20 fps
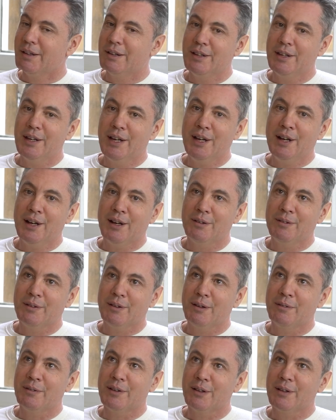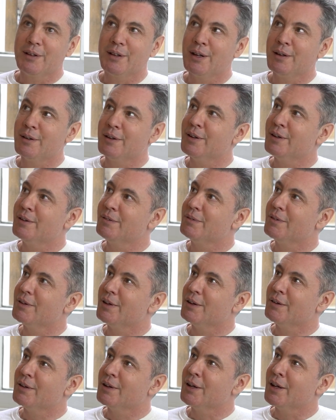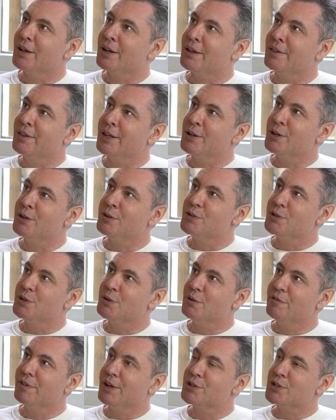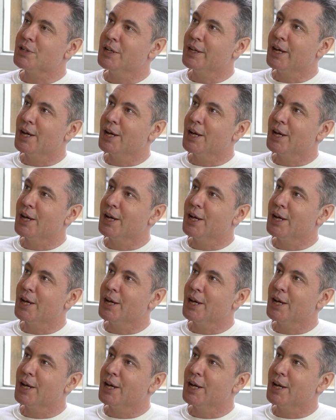Yeah, I think you do eventually